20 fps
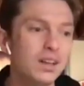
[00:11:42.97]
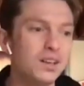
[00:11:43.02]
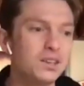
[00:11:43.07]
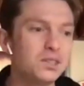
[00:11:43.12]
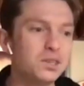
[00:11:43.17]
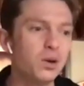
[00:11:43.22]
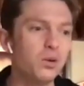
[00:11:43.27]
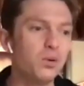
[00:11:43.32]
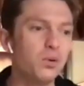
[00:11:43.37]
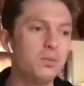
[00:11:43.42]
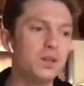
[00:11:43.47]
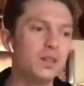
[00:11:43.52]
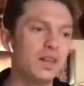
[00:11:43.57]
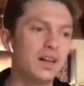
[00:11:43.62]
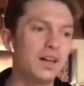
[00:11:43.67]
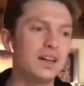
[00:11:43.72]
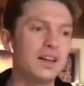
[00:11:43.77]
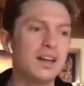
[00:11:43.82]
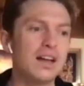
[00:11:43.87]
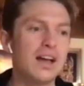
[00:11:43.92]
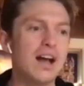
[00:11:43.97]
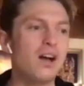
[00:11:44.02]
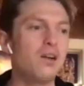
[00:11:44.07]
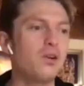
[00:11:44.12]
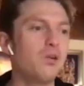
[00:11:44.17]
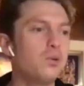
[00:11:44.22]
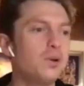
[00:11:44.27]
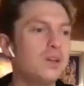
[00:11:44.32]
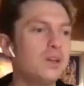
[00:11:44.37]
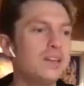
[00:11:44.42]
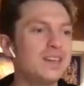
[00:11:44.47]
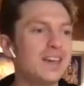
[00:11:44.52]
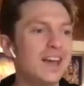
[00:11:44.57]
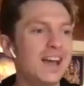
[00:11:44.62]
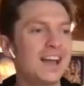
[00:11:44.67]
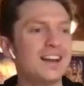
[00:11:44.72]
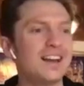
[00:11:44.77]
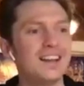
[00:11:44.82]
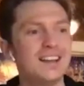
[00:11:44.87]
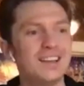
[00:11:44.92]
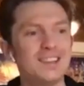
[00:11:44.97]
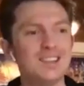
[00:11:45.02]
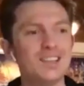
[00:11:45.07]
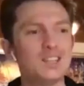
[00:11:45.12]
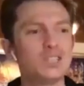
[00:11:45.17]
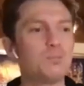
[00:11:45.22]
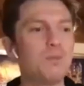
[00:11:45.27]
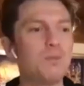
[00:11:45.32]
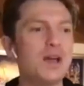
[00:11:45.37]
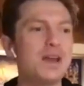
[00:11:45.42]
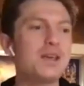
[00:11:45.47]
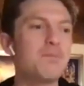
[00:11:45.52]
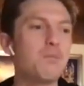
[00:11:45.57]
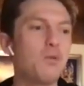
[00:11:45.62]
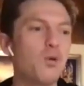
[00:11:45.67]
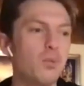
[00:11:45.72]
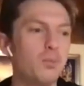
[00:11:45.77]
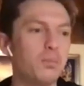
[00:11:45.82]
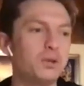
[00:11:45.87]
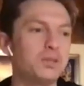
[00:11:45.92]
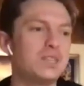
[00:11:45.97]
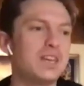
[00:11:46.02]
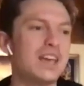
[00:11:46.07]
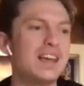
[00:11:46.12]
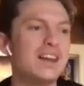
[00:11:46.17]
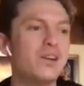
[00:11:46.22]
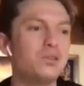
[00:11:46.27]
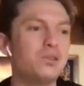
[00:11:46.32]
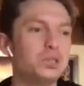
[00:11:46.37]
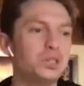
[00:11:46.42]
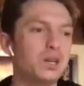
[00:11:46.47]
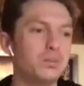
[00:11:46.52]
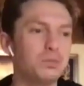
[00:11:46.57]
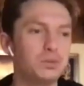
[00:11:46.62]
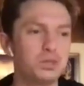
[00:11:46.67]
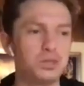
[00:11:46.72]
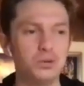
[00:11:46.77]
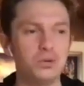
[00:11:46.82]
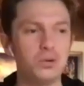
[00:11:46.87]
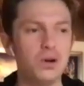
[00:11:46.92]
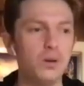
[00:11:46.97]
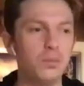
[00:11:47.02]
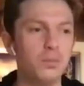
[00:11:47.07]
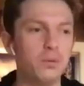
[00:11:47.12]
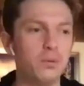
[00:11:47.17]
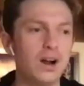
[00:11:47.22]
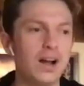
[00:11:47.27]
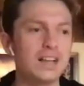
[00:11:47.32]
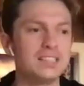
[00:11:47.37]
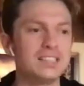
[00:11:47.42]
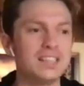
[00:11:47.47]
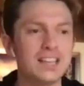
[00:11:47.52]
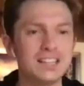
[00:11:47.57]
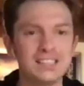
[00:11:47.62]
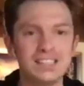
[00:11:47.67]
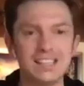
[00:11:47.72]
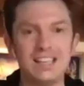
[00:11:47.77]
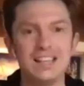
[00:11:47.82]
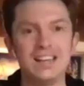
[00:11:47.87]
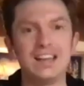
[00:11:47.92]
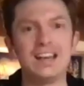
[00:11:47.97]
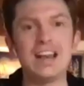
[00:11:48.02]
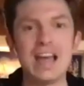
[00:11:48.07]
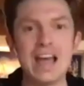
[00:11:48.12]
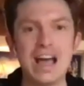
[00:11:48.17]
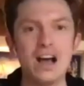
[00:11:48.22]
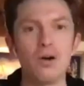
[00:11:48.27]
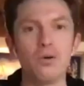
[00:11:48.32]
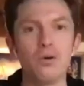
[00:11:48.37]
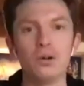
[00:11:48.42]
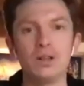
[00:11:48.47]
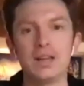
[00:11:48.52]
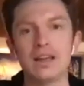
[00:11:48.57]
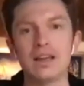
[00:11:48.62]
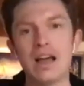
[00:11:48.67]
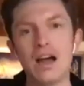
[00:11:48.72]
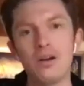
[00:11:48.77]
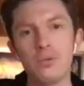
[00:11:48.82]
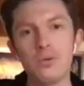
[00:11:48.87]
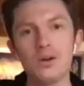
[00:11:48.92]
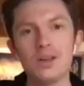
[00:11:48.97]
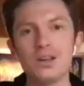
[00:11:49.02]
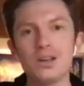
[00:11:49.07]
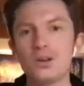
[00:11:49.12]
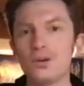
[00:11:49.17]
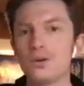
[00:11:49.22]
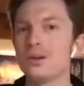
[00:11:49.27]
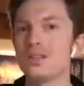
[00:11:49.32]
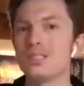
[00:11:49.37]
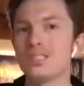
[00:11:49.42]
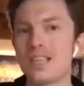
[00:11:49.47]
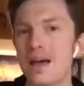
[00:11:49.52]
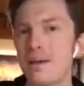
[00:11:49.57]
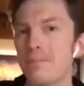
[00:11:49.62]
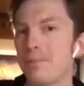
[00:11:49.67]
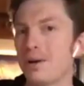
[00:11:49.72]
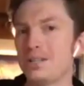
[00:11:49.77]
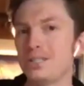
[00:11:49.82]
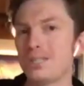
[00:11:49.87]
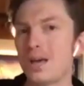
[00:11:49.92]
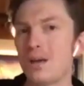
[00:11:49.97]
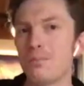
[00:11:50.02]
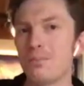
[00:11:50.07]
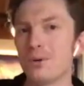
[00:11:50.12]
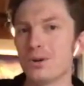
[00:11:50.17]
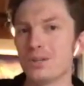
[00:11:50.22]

So it would be like, how do we get this many more potato chips through our process in an hour? Like, how do we increase that by 10%?